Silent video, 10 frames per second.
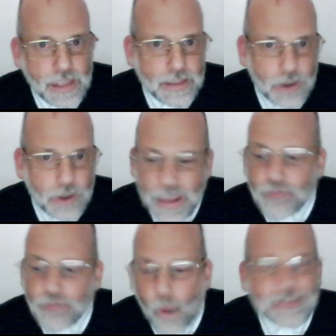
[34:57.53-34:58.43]
you
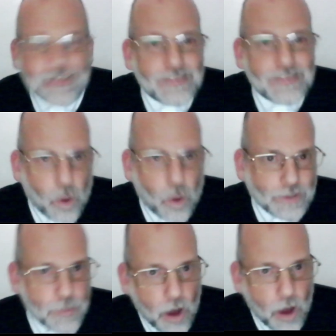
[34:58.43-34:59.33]
have one soul in the
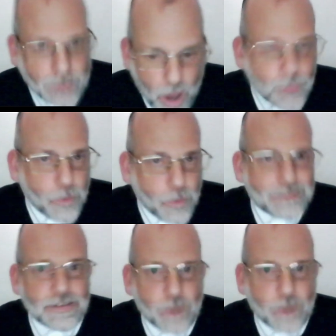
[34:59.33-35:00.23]
body. God
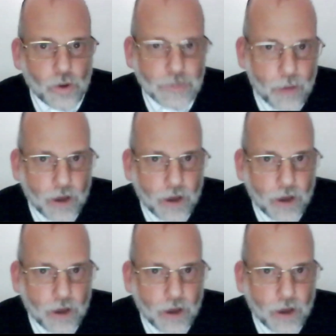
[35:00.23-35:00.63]
puts the soul in the